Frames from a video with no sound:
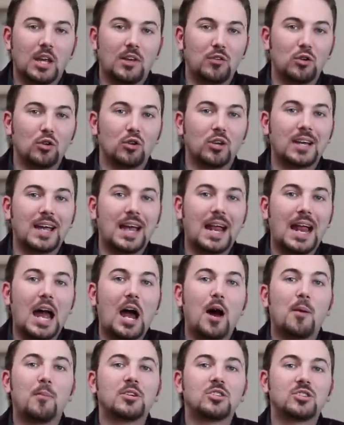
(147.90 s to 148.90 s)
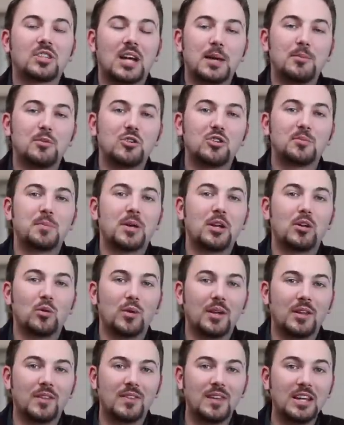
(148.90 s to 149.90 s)
if you look at how much time you spend
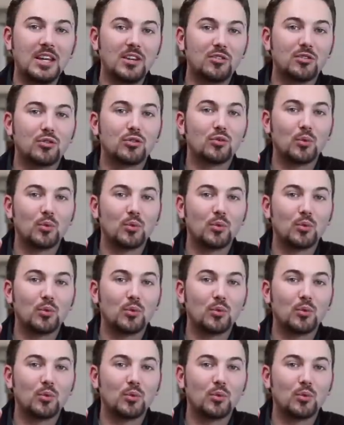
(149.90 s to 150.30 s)
doing these